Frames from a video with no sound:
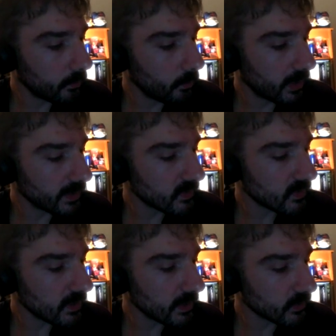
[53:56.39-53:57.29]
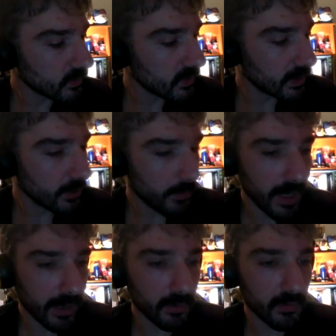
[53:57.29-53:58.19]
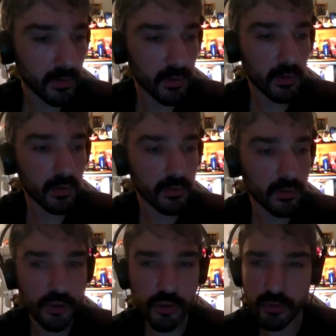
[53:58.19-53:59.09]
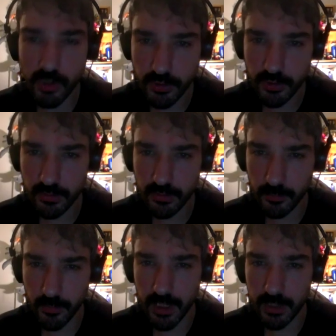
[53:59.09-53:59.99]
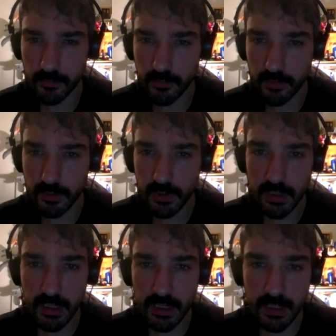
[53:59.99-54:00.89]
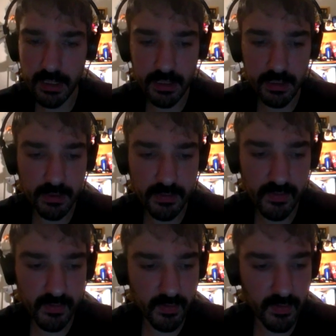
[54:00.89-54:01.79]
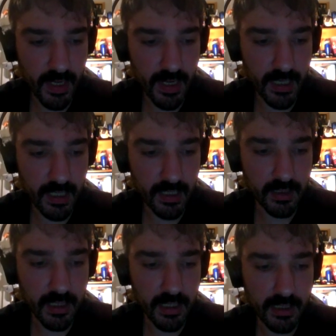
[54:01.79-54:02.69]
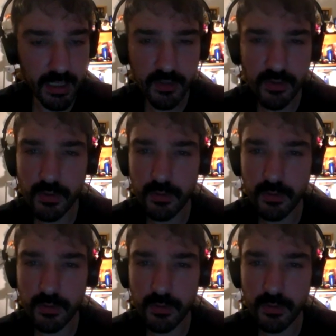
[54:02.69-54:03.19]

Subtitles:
what's interesting about the structure of the Bible is that it gets